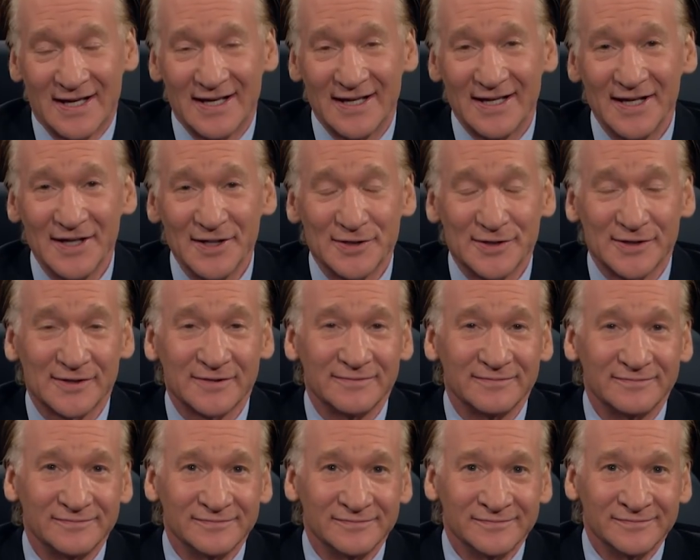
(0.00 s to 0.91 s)
It is.
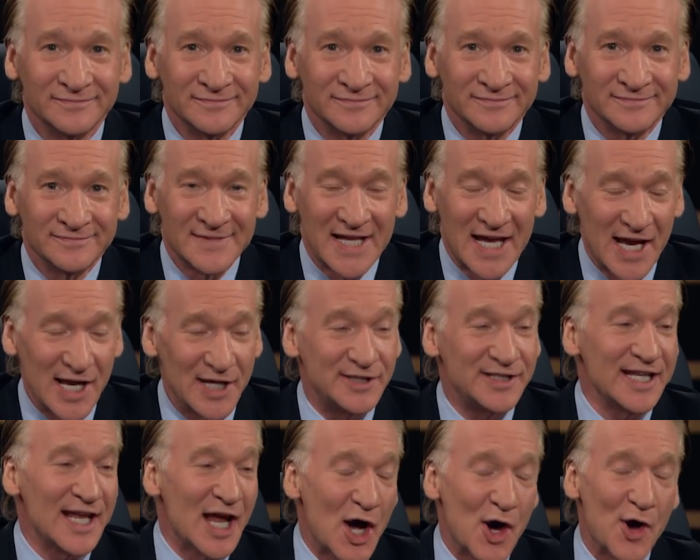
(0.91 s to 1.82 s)
He's
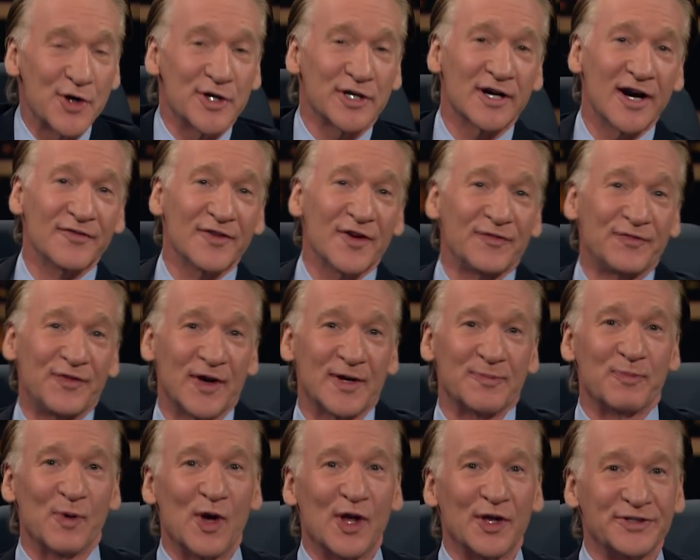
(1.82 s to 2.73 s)
the owner of a
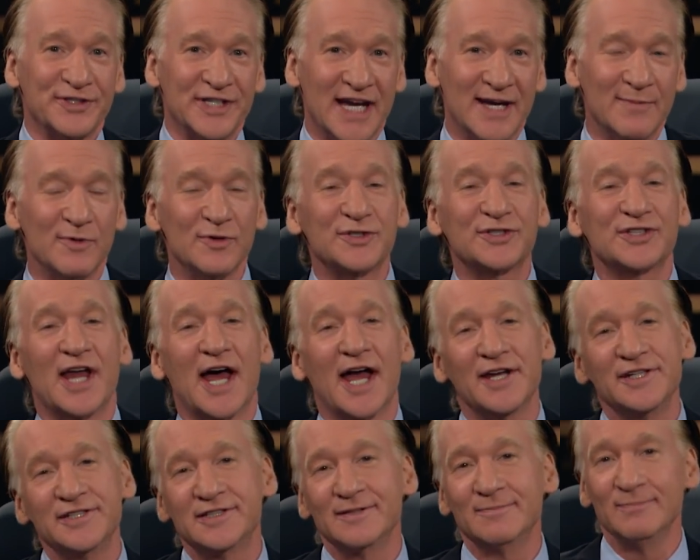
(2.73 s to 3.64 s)
football team who
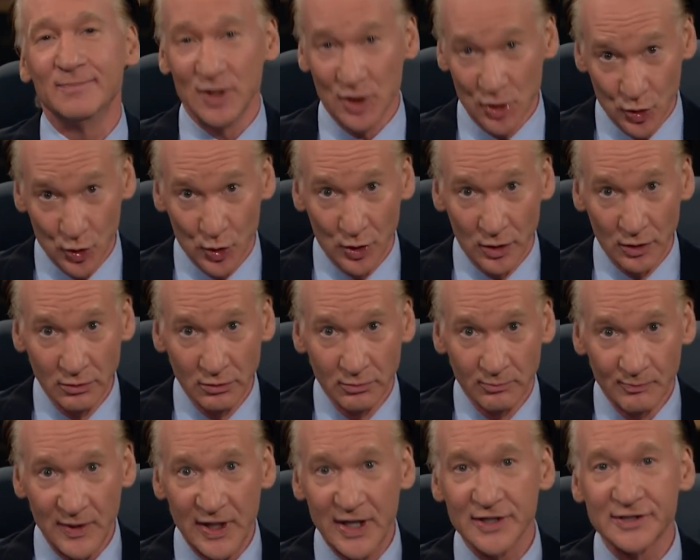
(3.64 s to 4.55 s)
signs a mule
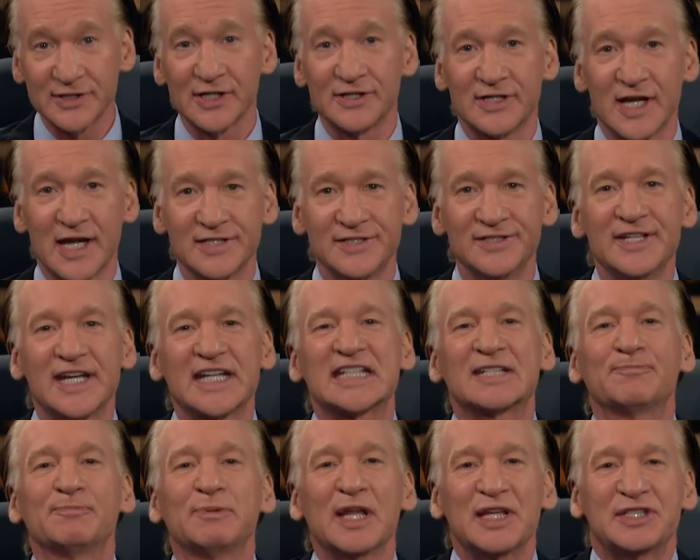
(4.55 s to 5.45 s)
because it doesn't
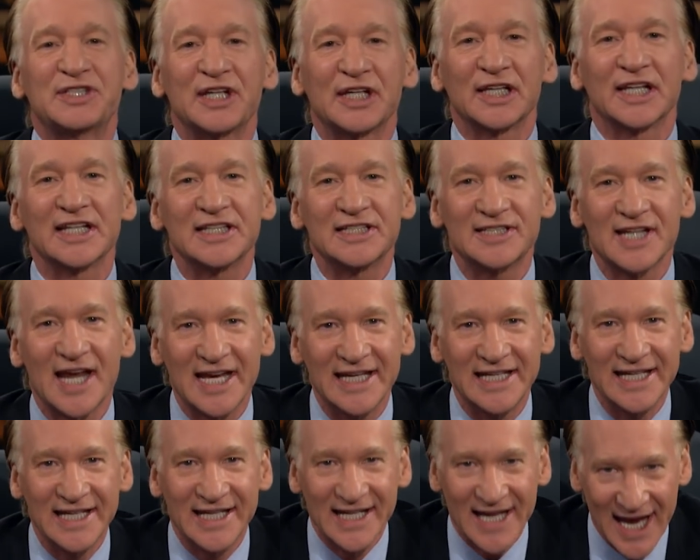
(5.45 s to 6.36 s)
explicitly say
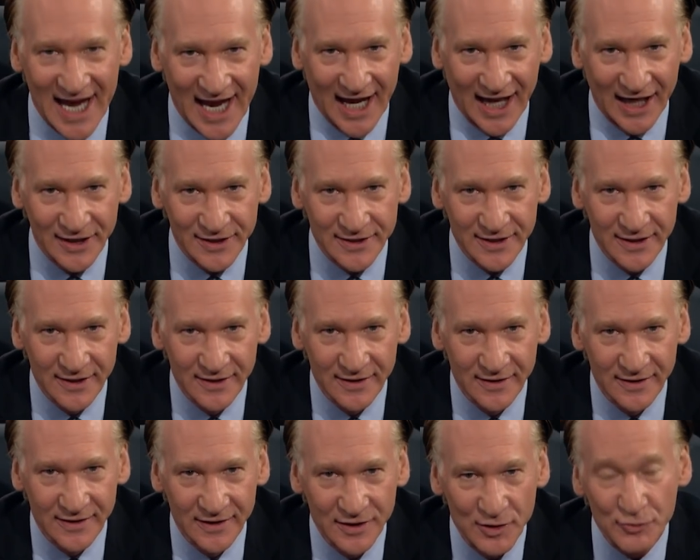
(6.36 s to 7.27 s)
he can't.
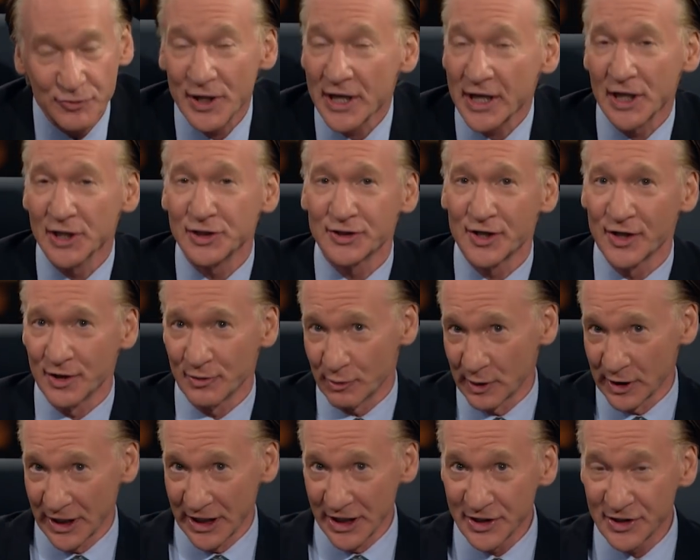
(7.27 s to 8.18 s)
You think he's going to
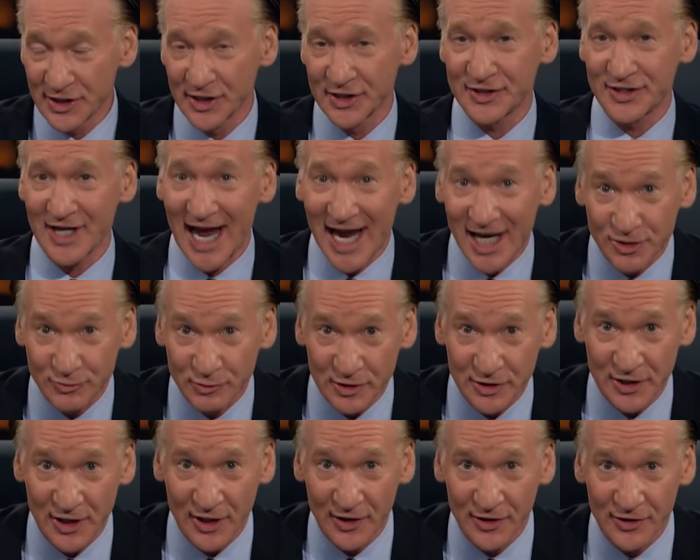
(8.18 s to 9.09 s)
release his tax
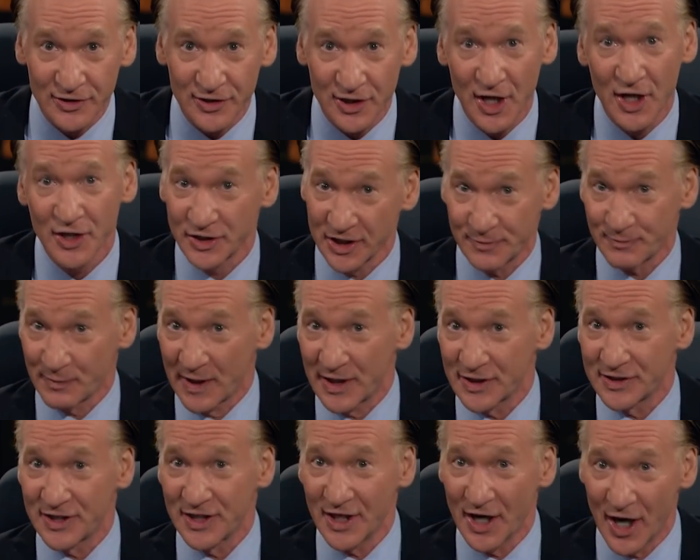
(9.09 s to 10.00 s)
returns just
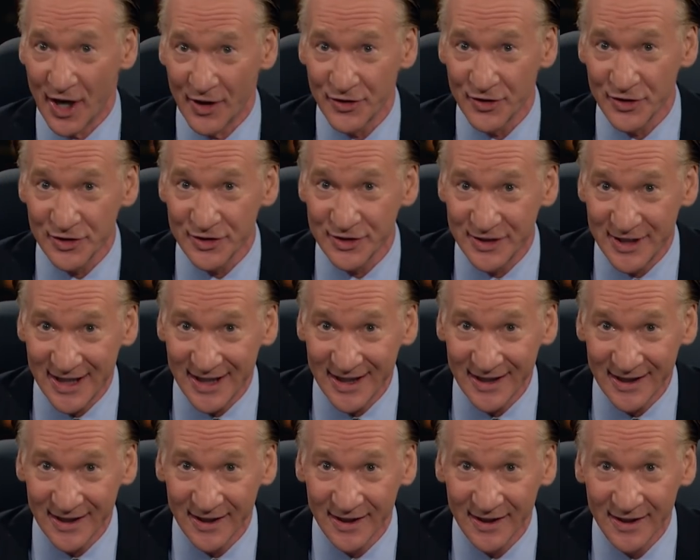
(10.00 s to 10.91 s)
because the others
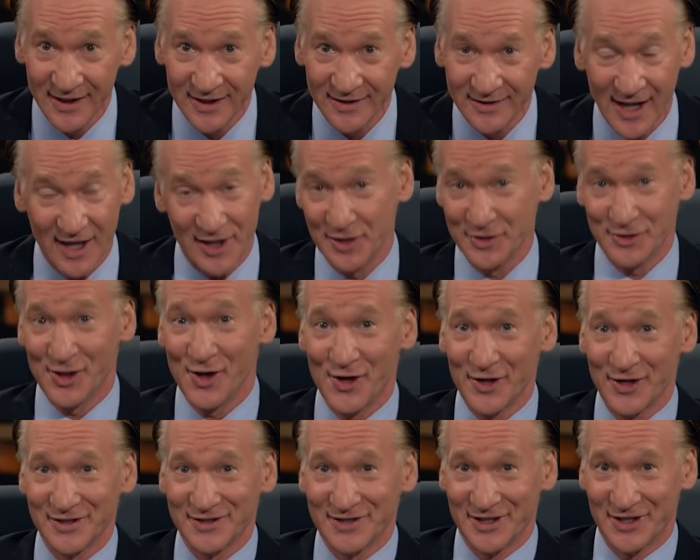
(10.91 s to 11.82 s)
did? Not as
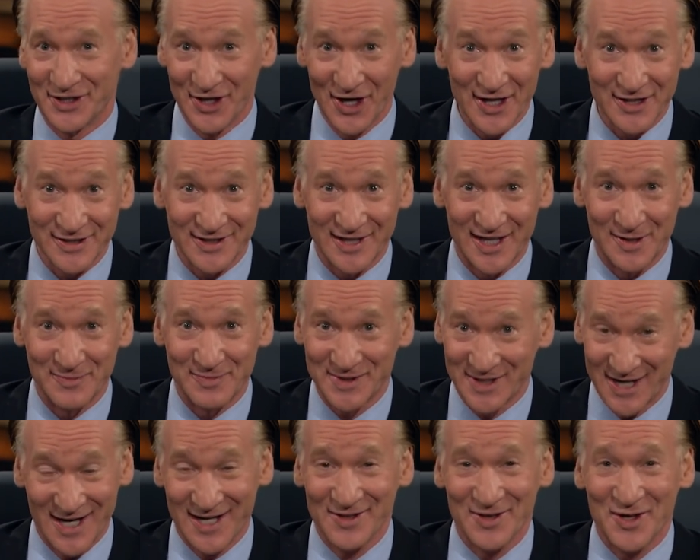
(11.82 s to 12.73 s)
long as Gus keeps
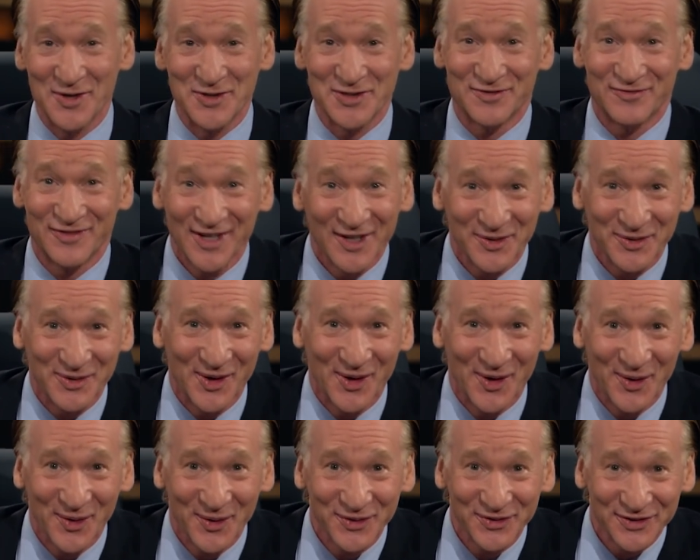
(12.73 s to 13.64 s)
kicking those field
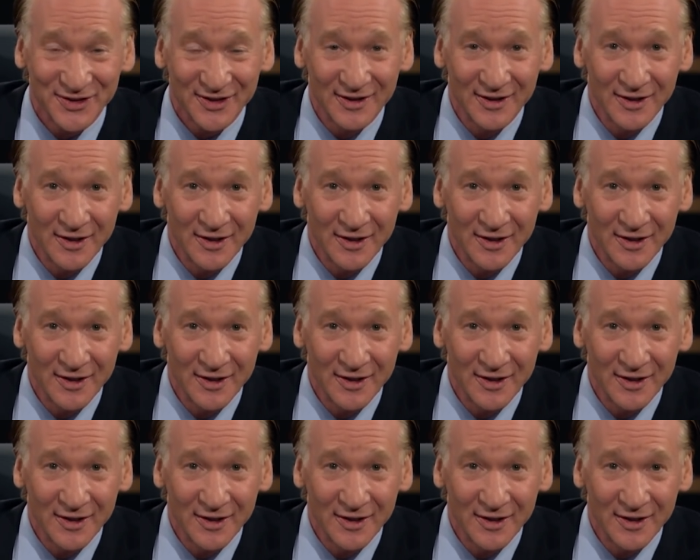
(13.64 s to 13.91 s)
goals.